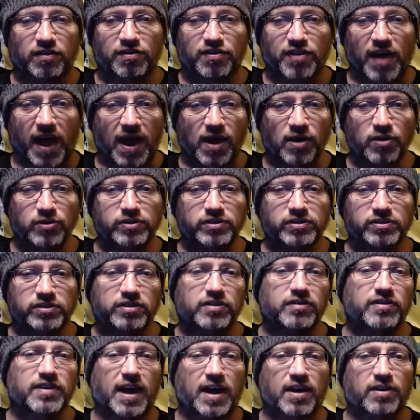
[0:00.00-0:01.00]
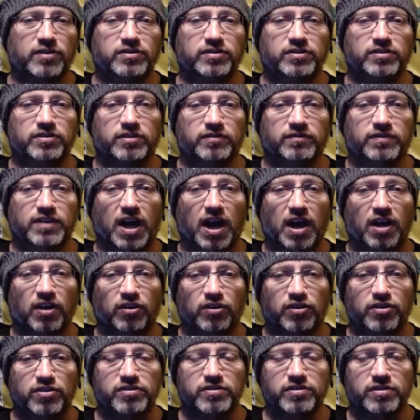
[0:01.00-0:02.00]
thousands and thousands of
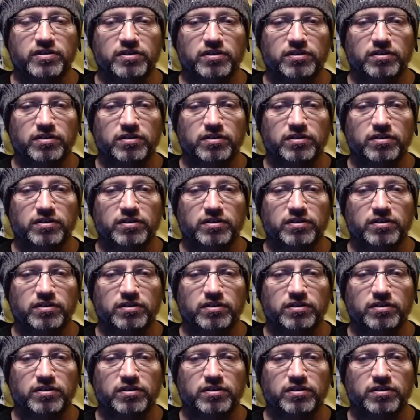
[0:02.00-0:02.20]
dollars